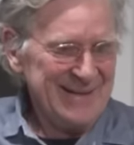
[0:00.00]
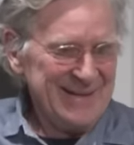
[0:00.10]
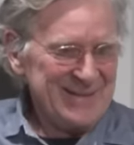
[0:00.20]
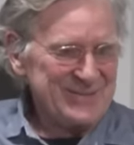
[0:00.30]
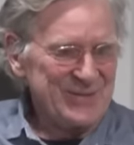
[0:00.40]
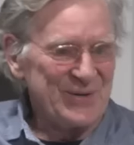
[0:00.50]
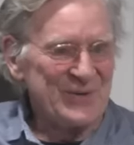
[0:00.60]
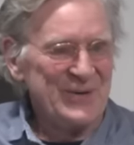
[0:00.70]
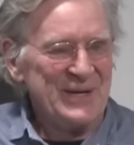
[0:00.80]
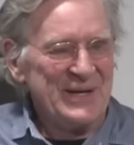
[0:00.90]
So
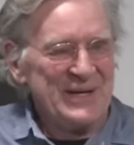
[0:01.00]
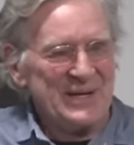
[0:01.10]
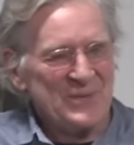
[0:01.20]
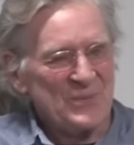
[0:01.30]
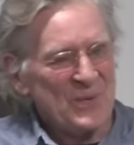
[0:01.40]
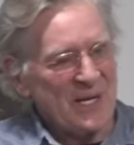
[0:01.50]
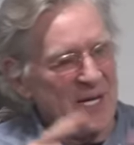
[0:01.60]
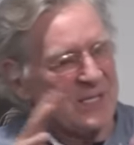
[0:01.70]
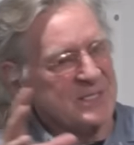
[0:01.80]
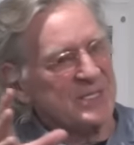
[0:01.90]
what I
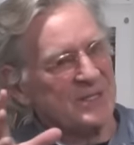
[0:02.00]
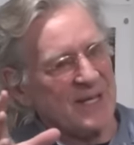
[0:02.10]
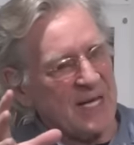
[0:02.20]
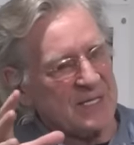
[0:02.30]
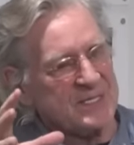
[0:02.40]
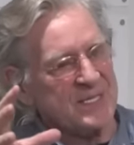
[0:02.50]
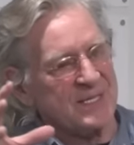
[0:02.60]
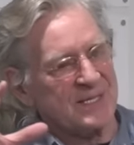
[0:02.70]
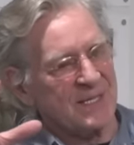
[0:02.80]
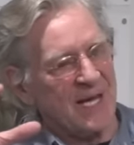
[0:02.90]
consider that is he
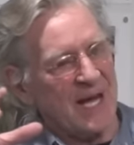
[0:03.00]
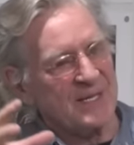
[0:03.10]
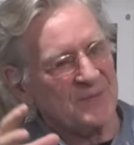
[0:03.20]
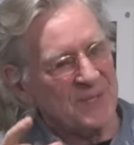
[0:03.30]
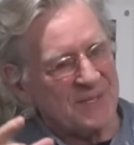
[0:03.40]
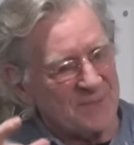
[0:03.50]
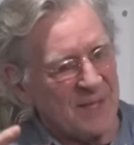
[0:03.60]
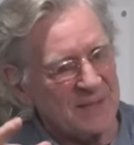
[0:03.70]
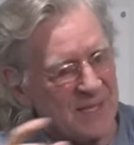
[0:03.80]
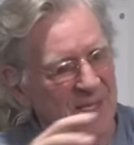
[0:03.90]
collided with the
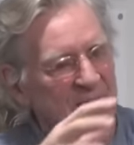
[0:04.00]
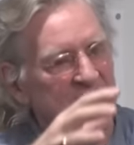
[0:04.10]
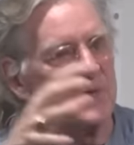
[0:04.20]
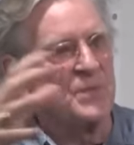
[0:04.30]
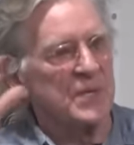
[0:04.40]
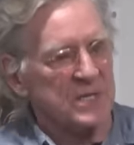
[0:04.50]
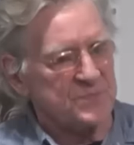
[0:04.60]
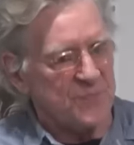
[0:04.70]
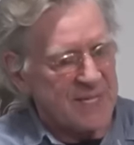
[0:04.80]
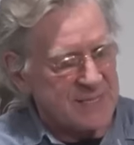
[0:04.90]
mandala of the Buddha's
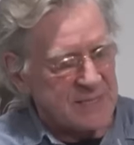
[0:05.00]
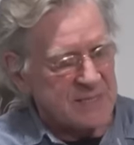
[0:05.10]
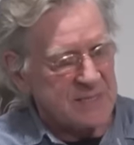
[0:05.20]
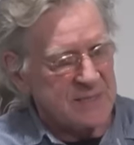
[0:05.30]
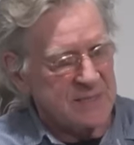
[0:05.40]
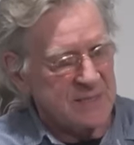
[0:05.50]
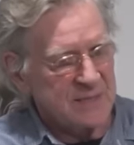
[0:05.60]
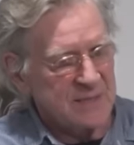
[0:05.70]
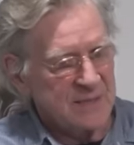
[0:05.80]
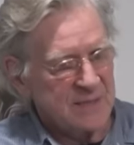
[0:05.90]
presence.
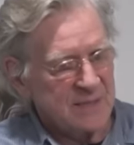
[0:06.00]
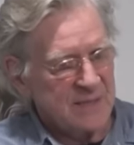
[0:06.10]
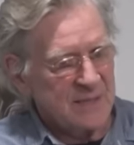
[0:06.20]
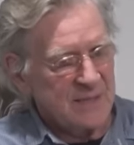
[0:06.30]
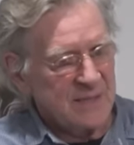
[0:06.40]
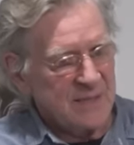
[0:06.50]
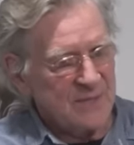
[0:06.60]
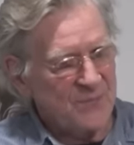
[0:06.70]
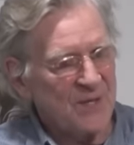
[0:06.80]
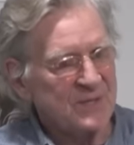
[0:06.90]
He
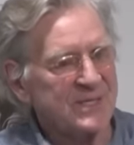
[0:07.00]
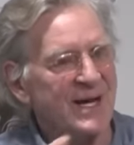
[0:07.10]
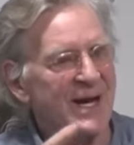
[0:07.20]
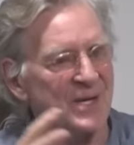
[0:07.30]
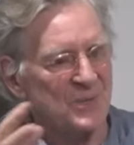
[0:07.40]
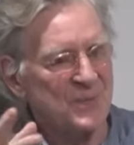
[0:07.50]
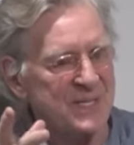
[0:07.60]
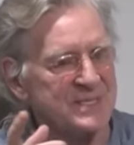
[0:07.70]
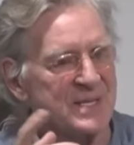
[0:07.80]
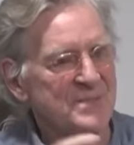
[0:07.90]
felt a higher bliss
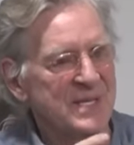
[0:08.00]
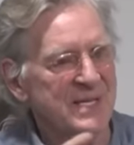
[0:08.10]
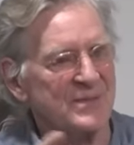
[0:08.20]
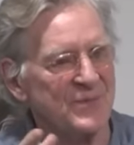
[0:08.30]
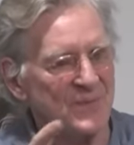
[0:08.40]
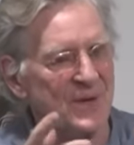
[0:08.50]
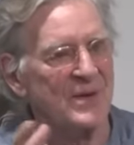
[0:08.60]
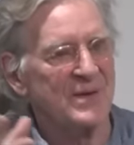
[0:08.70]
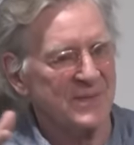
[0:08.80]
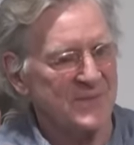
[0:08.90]
emanating from the heart
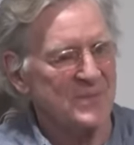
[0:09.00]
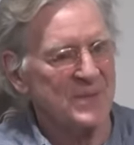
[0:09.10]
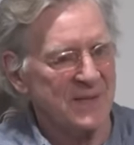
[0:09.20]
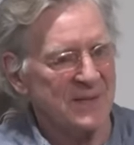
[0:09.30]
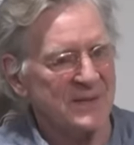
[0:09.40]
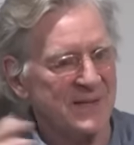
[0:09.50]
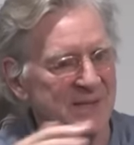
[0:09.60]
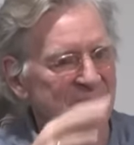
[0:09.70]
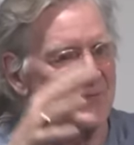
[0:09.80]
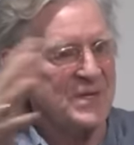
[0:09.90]
of the Buddha and in the
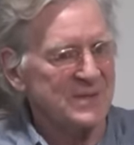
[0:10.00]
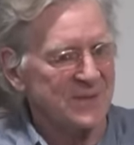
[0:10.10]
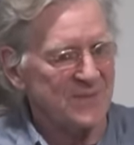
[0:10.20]
field of the